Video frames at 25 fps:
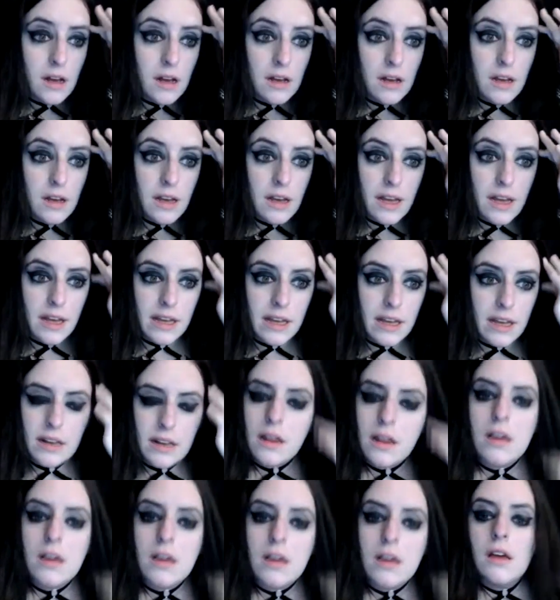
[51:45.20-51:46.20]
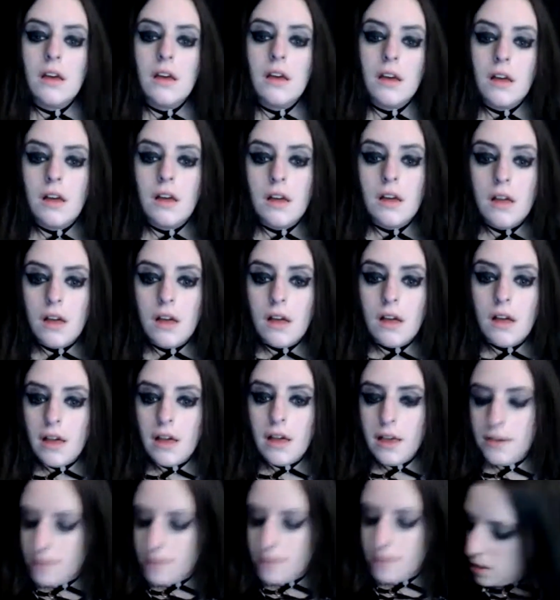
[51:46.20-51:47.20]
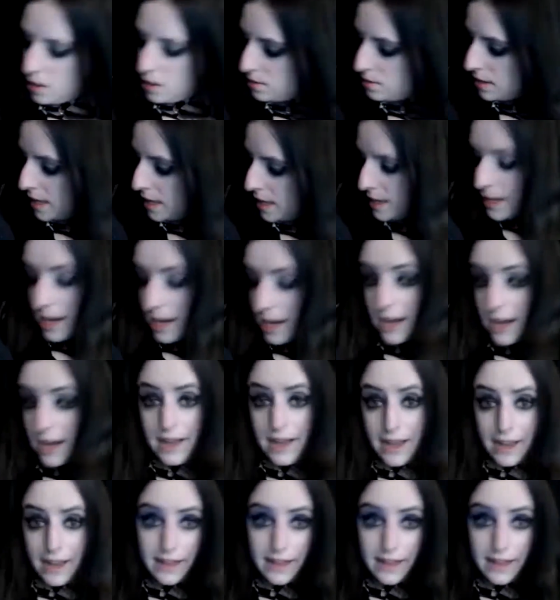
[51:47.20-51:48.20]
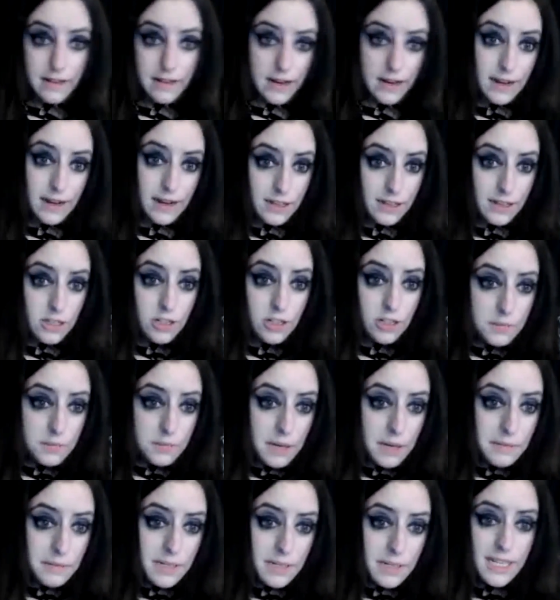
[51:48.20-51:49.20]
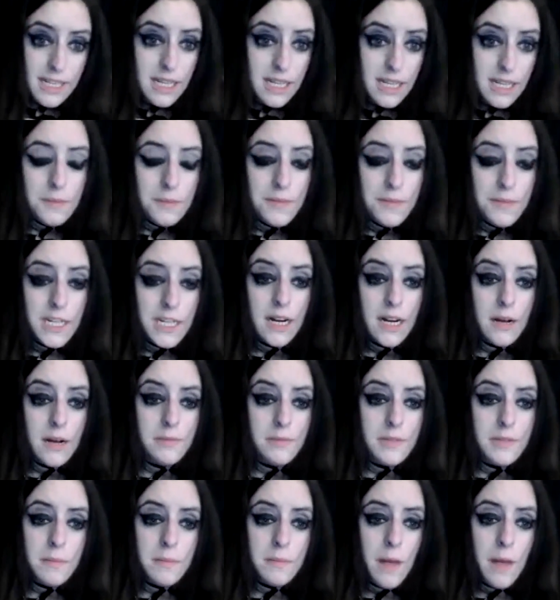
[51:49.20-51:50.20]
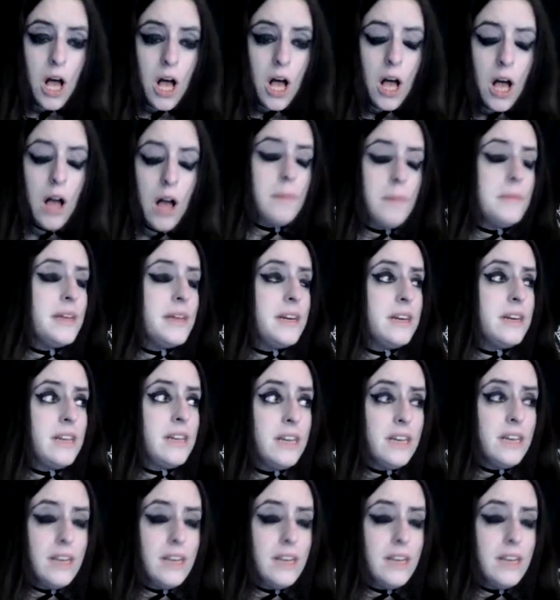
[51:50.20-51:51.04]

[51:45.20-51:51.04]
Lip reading: And even though like I should be able to teach him to eat, I'm his mom. And,